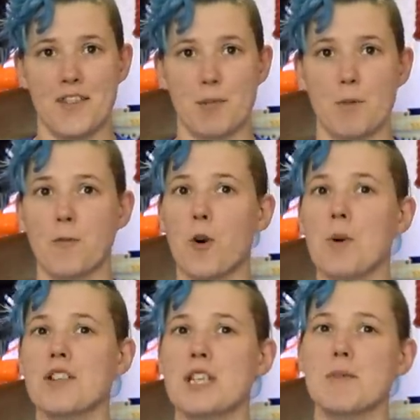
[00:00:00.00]
The
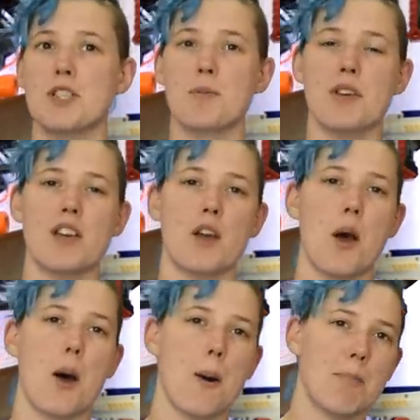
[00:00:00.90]
performance seems to be
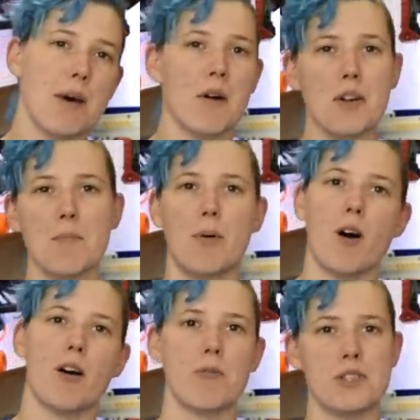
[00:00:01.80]
about on
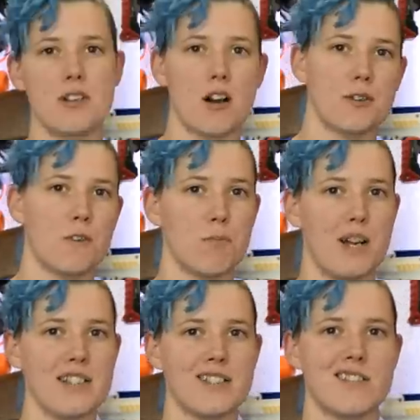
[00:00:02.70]
par with stock Nerf
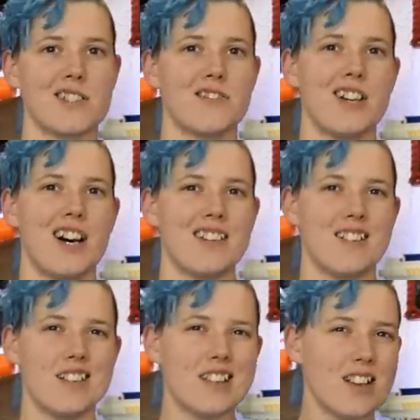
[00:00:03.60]
blasters, if not
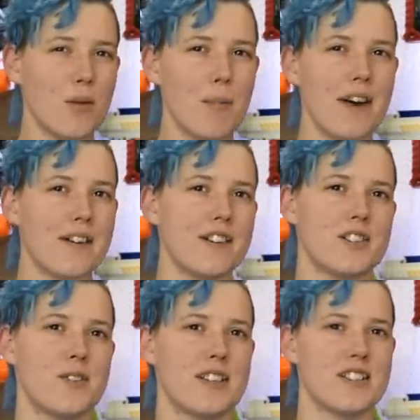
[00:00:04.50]
a little better,
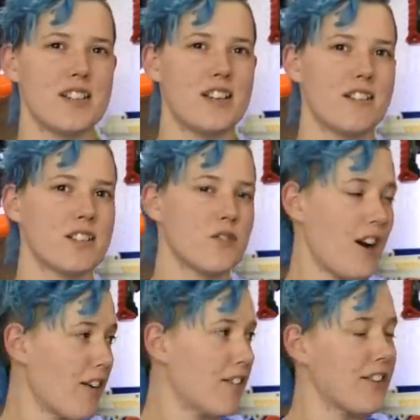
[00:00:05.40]
as you can see in his
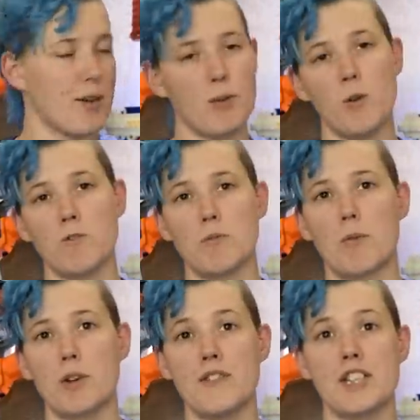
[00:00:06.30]
firing demo from a
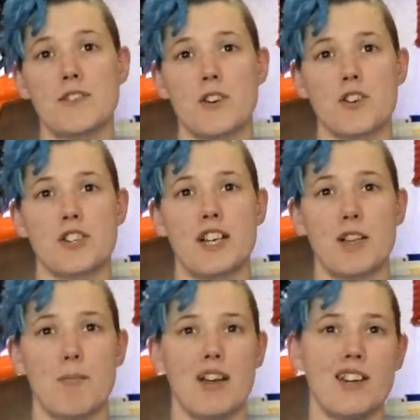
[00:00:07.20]
previous version that
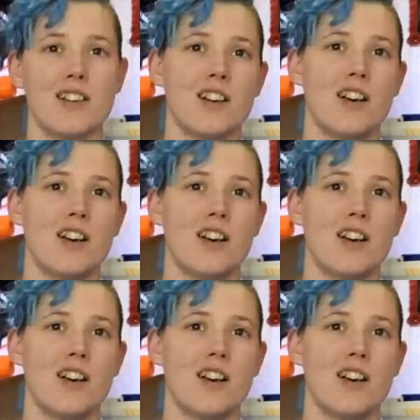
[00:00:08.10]
he made.